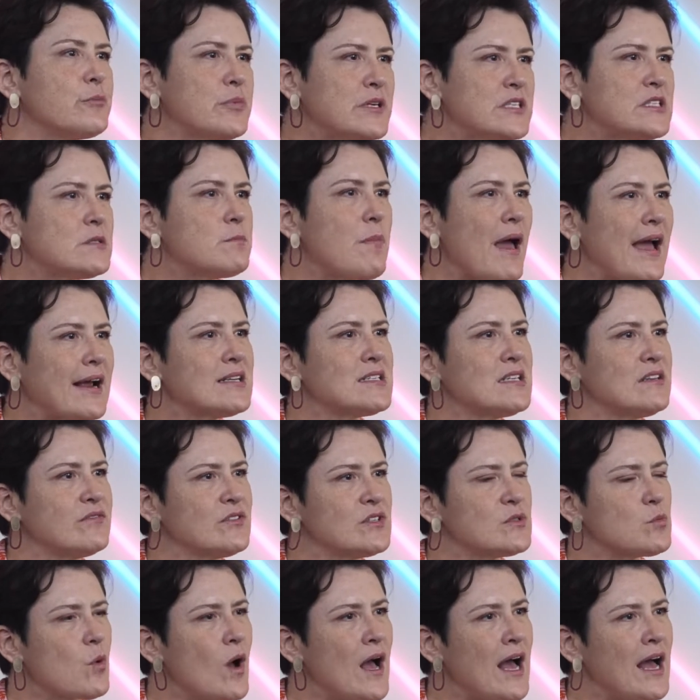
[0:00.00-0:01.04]
perspective
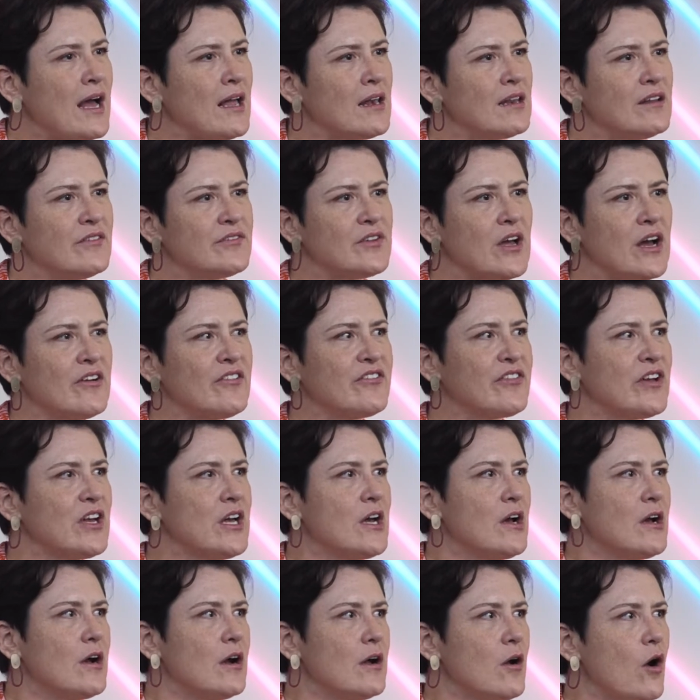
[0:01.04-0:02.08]
as well of
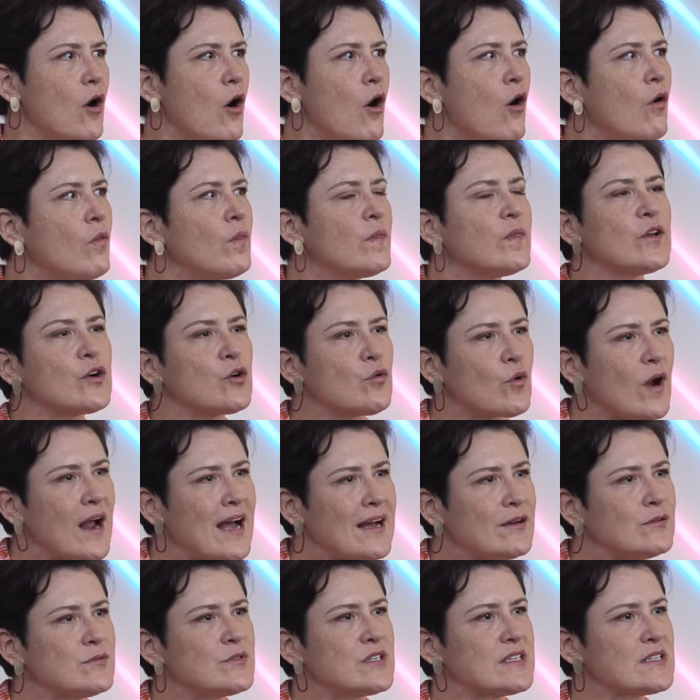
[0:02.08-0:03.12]

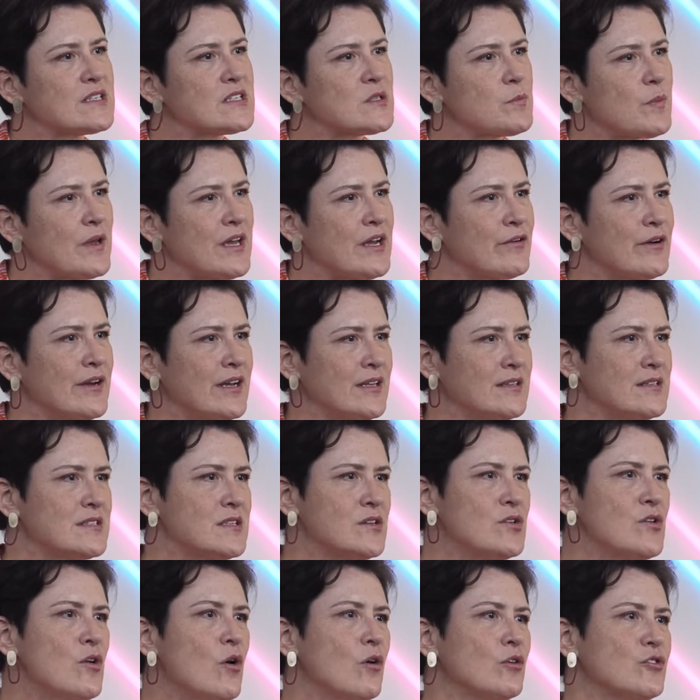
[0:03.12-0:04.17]
on-the-ground experience,
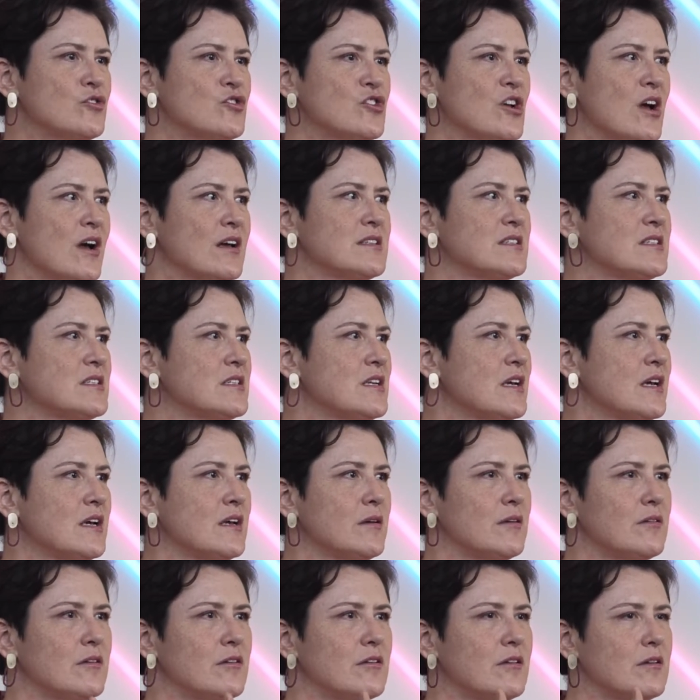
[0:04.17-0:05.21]
not just
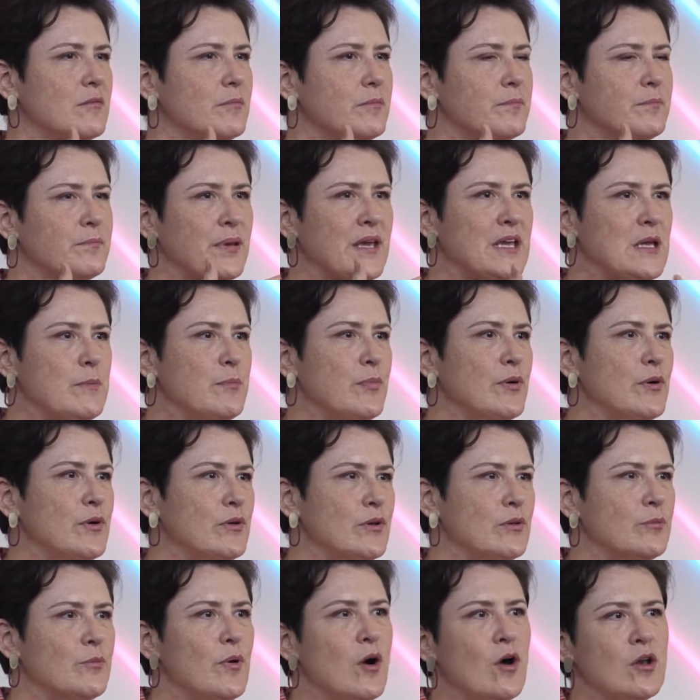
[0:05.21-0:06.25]

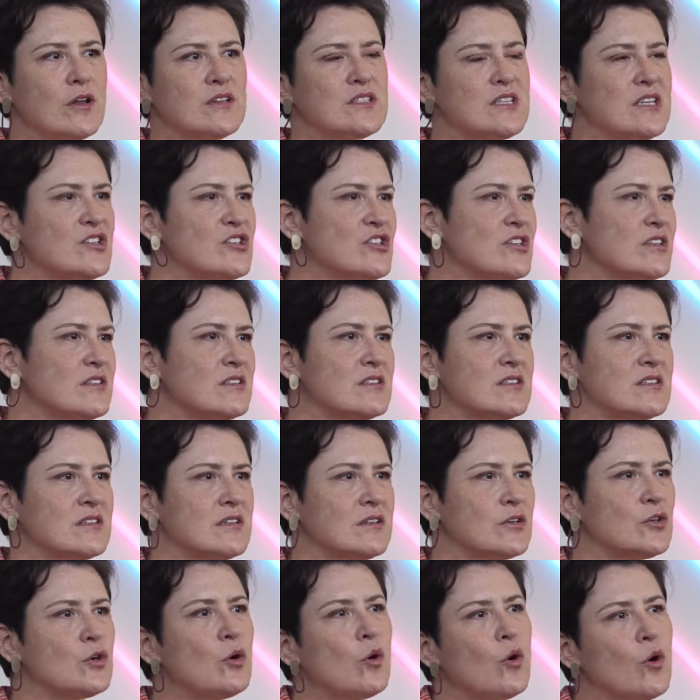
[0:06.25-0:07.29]
people, politicians
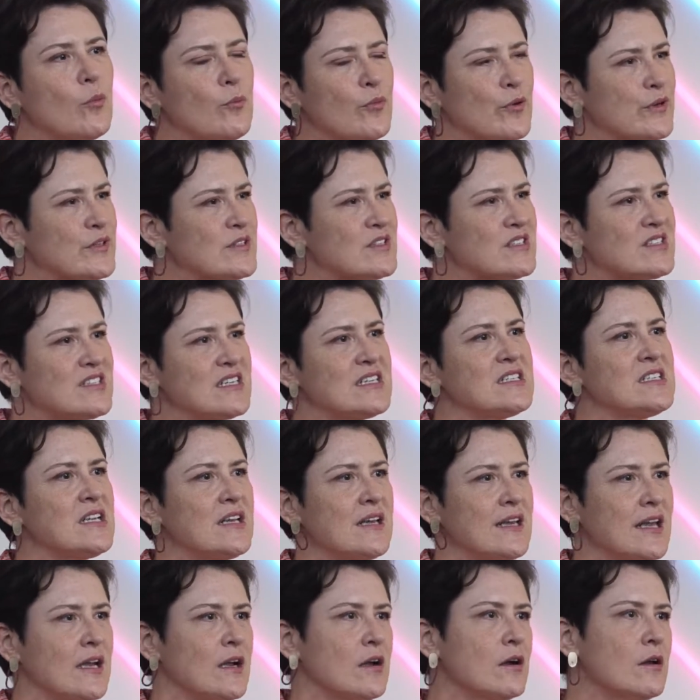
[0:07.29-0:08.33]
and corporates
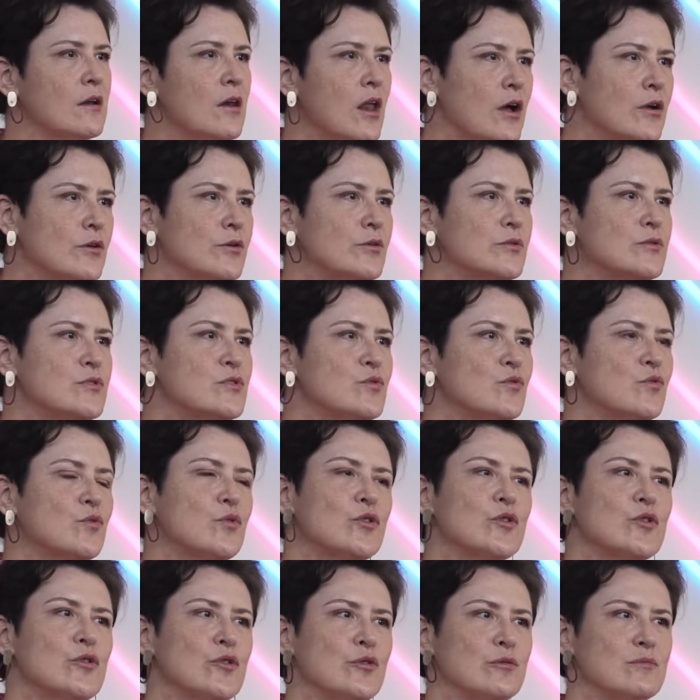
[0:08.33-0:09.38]
sitting in closed
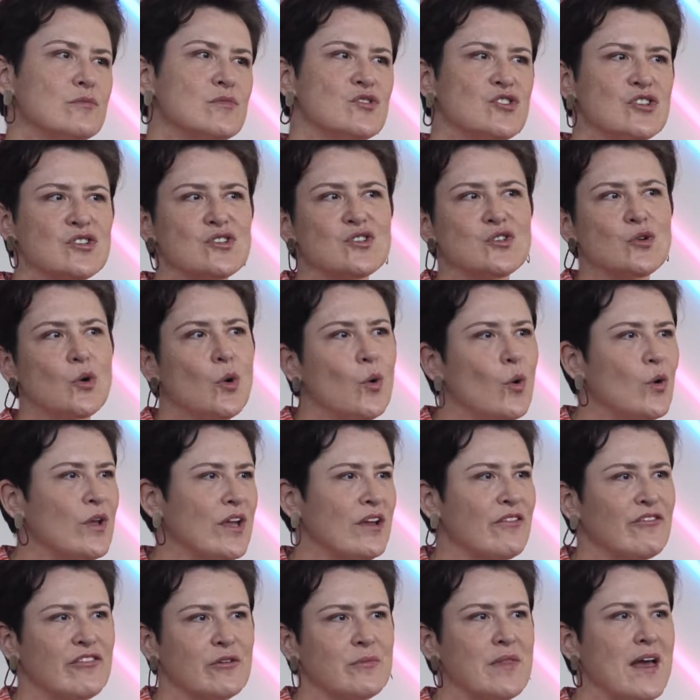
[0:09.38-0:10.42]
rooms just
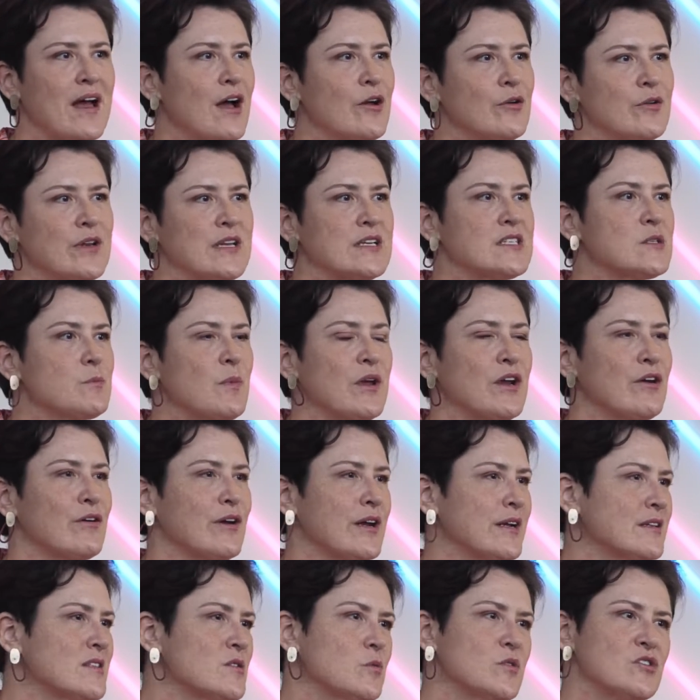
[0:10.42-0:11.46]
talking from their own
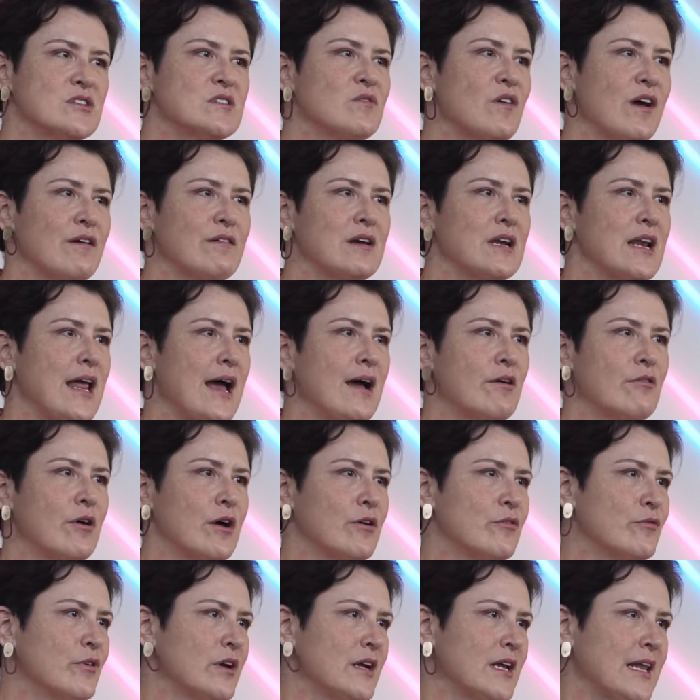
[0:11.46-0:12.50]
experience, which is very
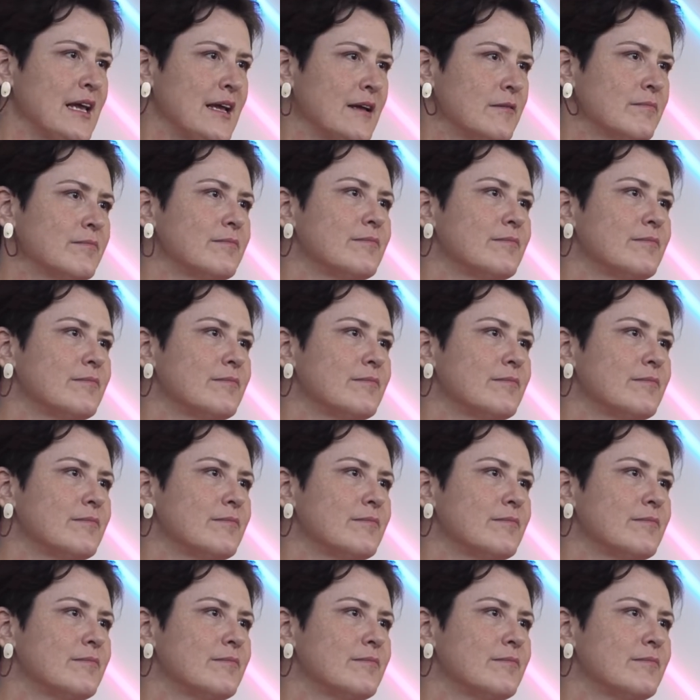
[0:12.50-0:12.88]
narrow, really.